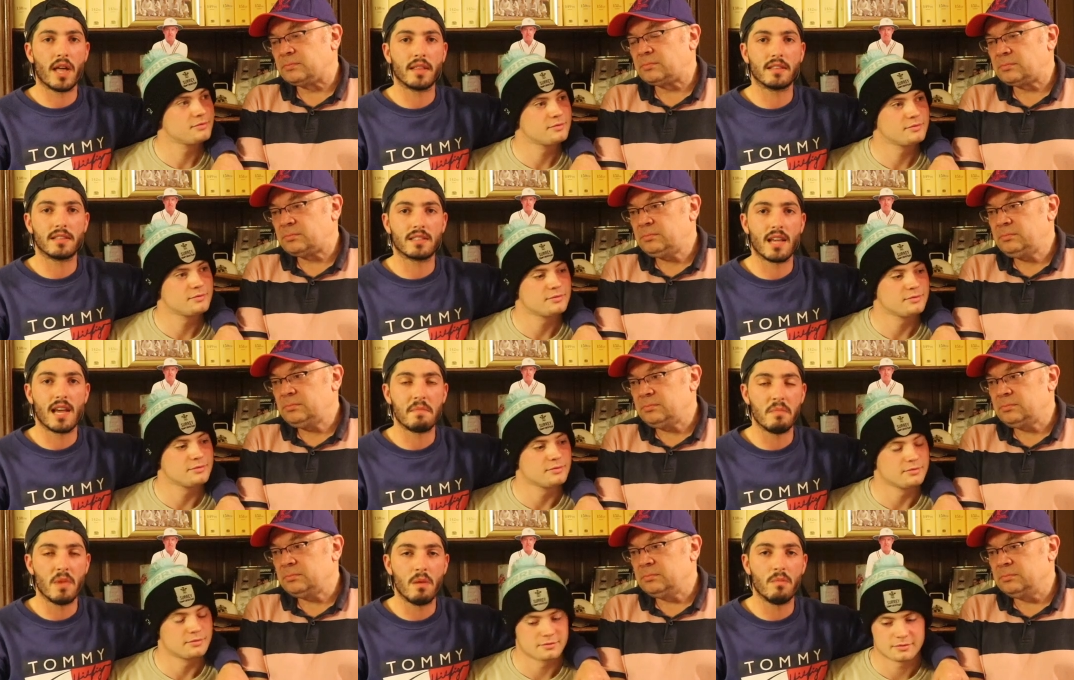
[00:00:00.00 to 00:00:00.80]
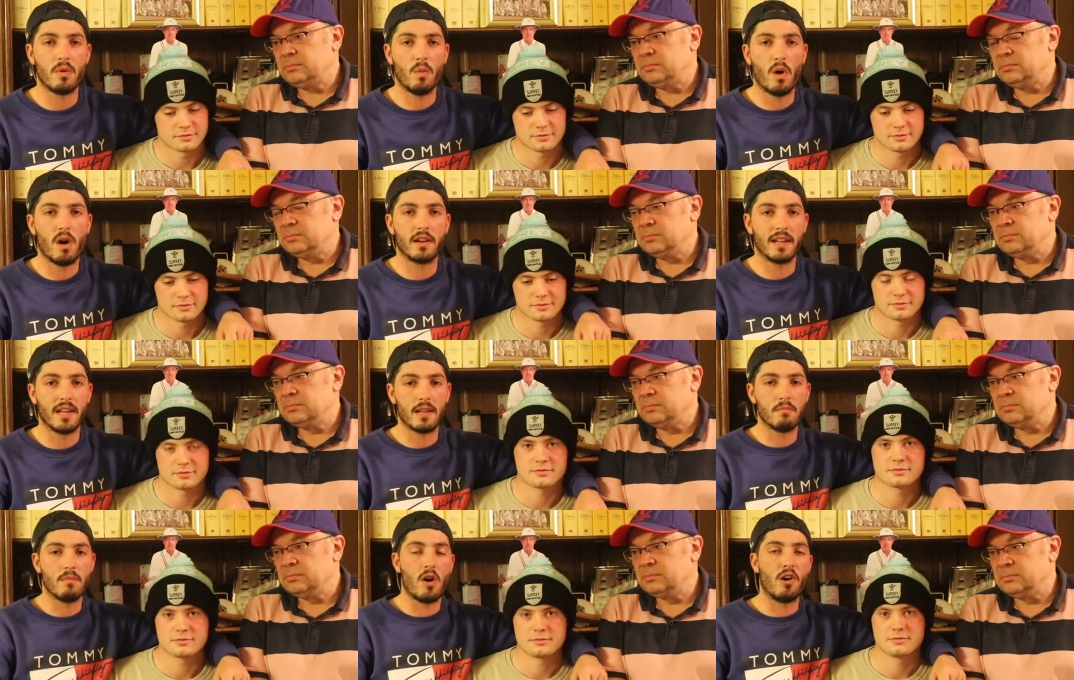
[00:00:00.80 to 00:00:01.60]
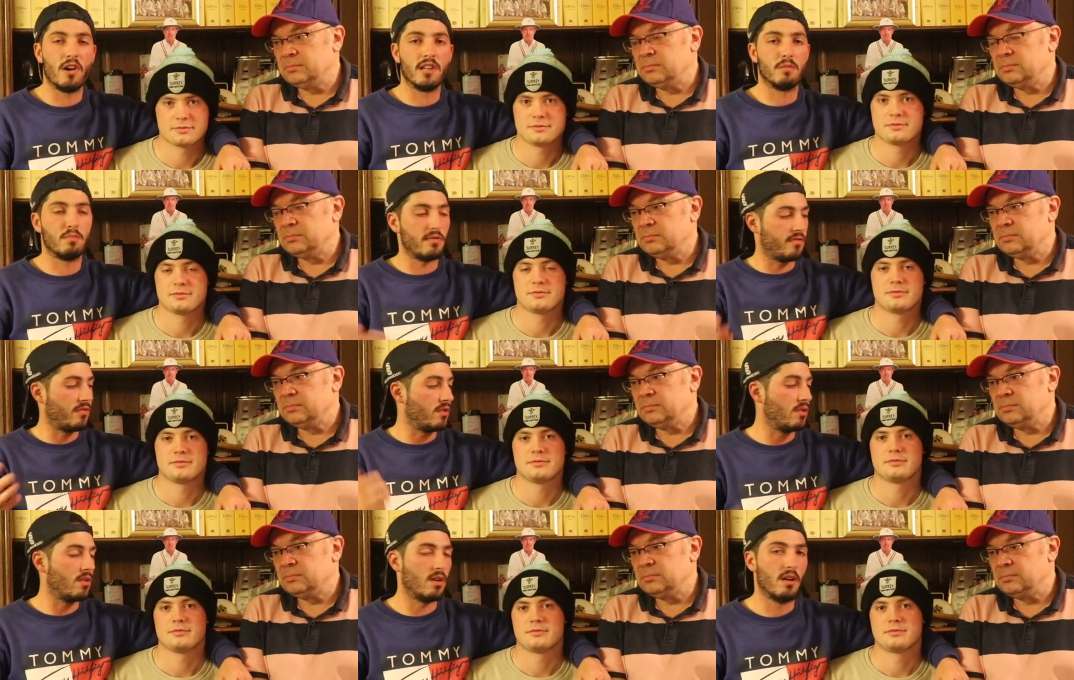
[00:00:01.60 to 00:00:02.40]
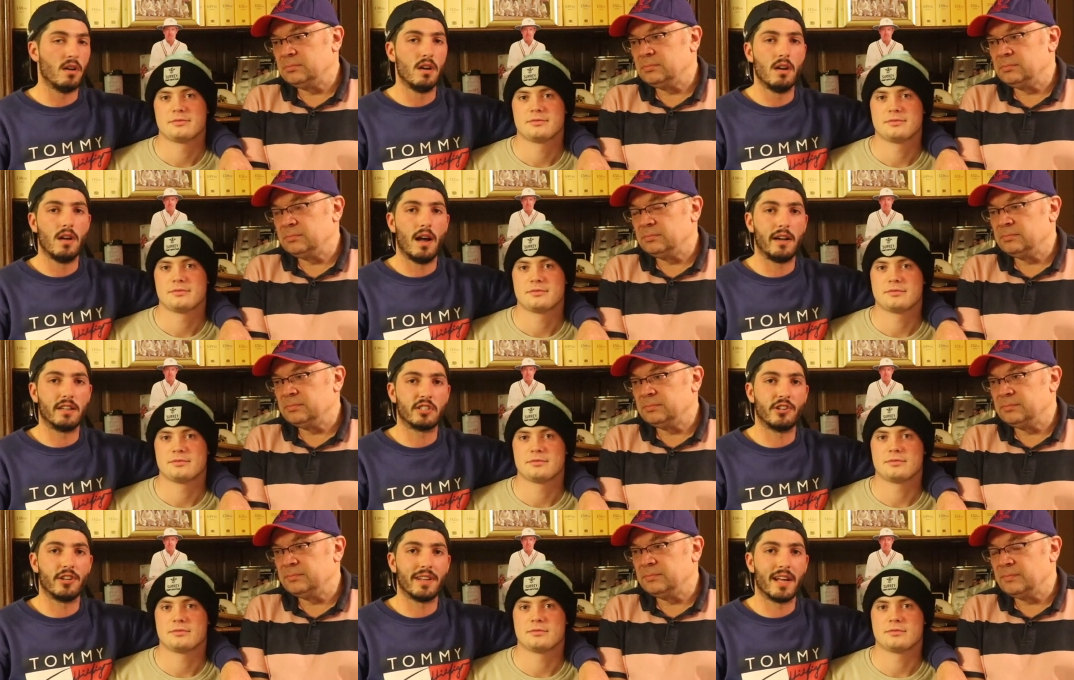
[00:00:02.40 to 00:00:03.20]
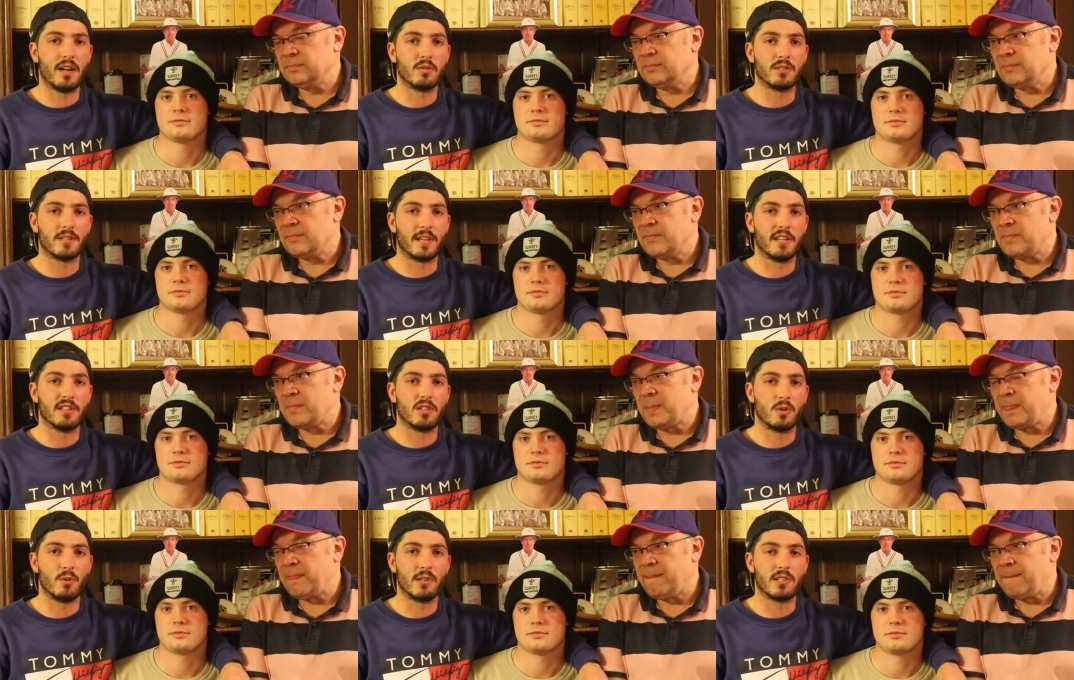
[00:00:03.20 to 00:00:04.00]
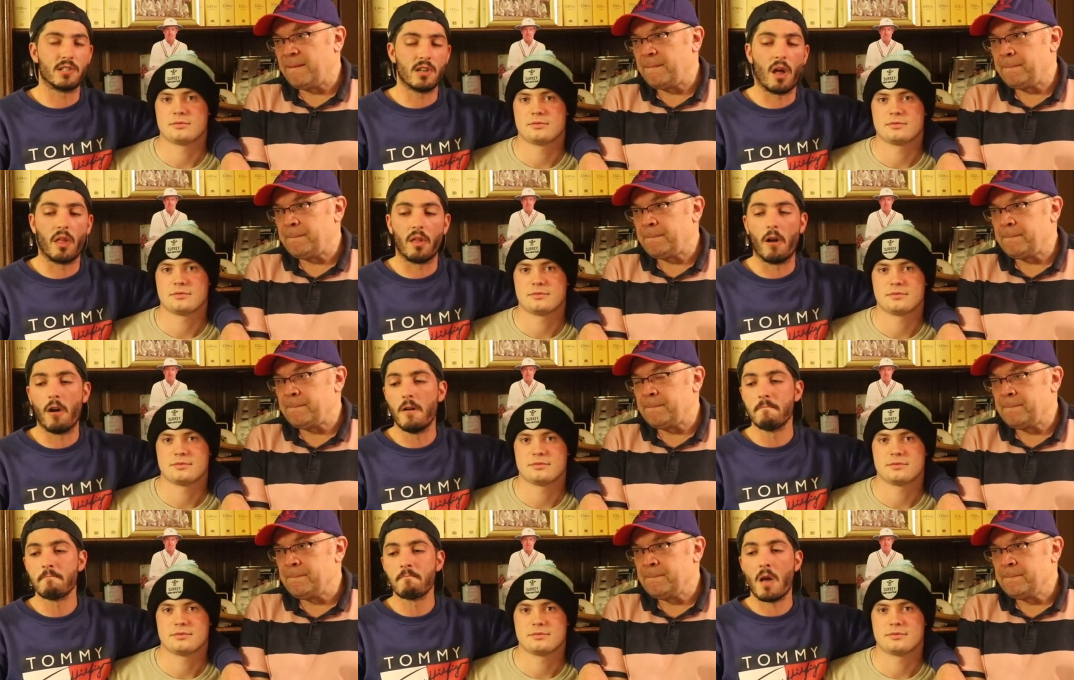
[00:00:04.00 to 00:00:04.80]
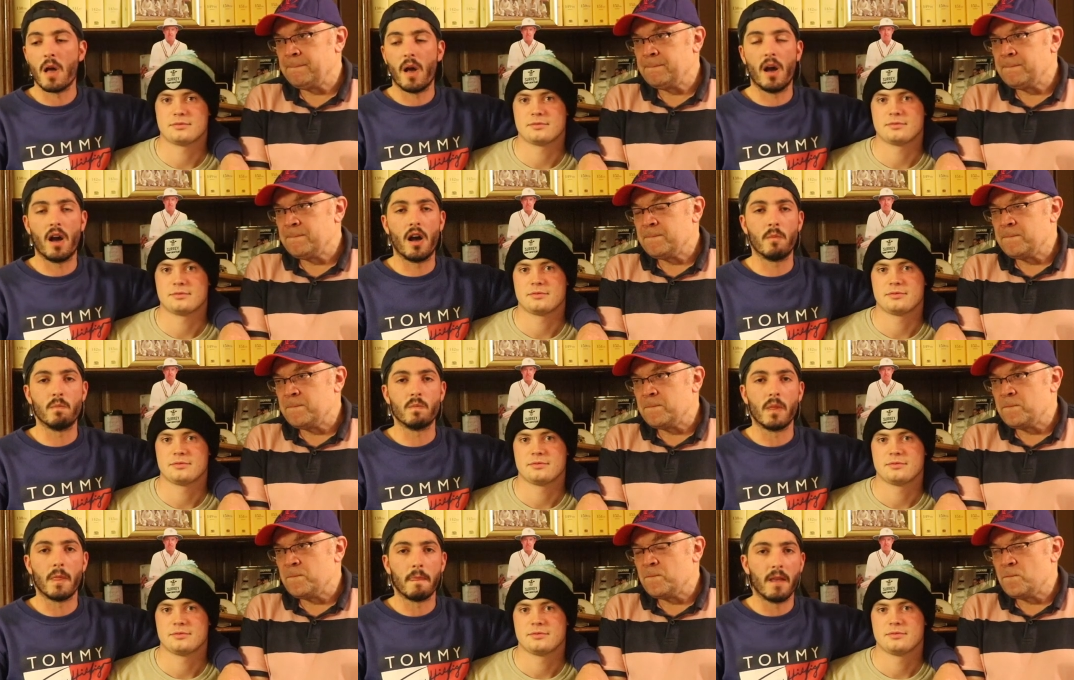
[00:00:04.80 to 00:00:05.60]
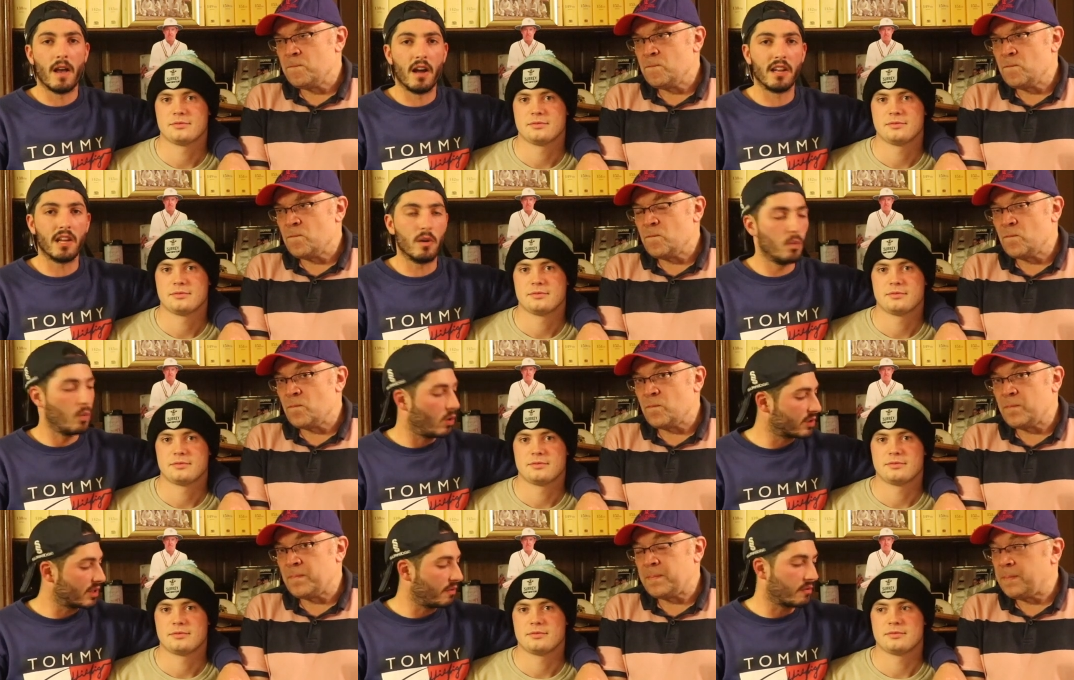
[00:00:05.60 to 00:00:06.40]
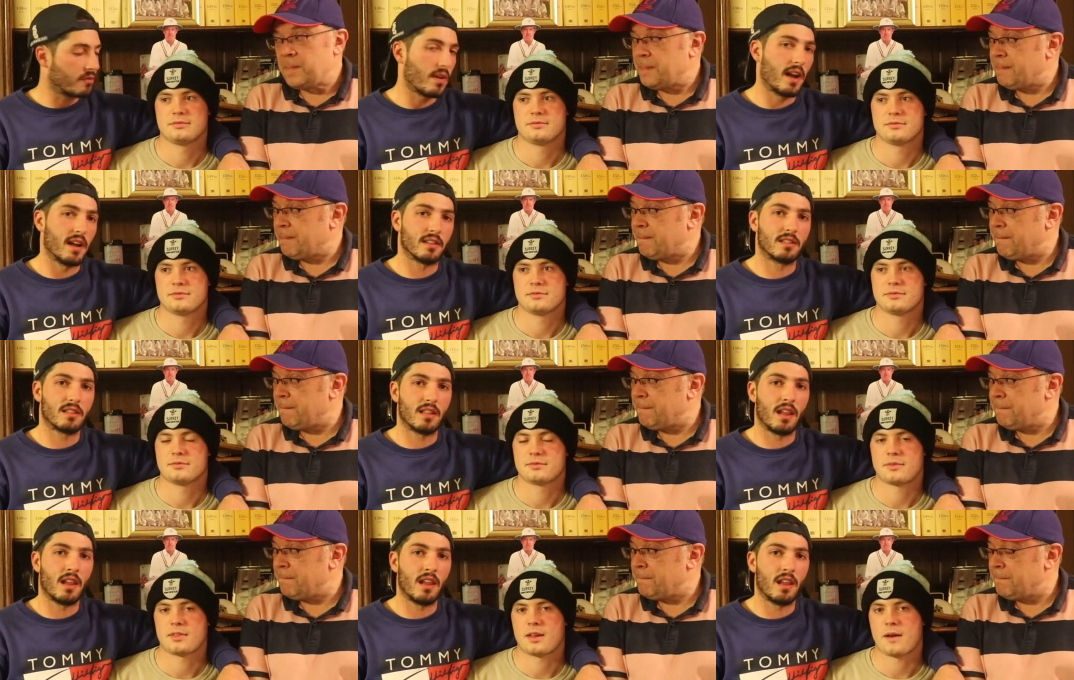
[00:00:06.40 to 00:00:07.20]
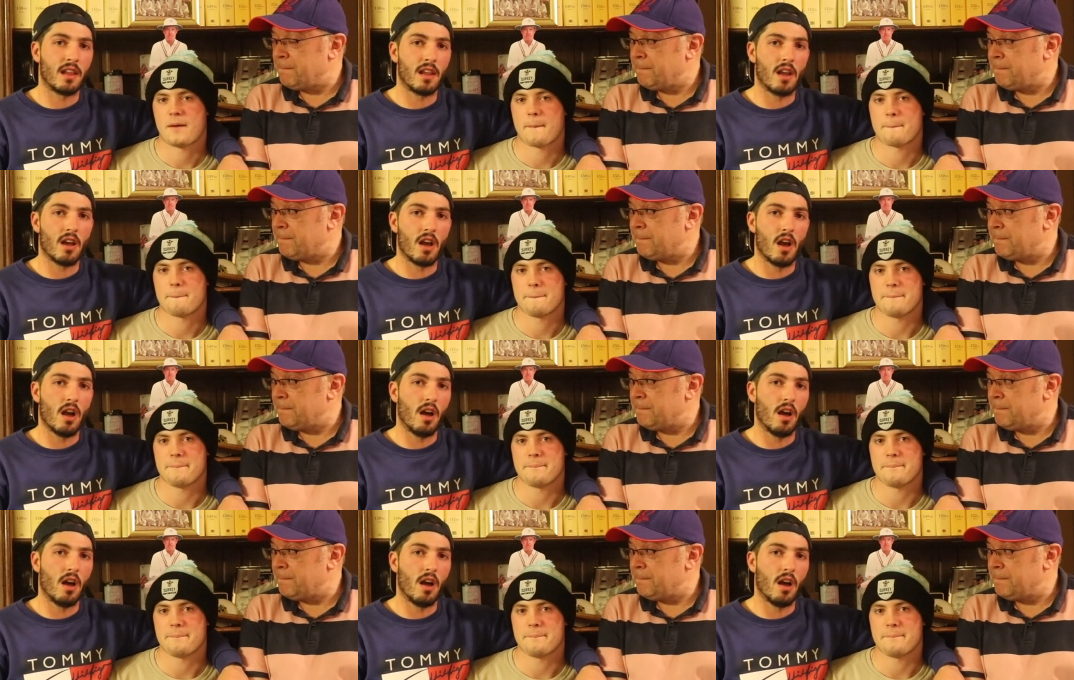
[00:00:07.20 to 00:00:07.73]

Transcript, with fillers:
Speaker 1: had the same number one in mind before actually announcing it to each other. And it was in fact the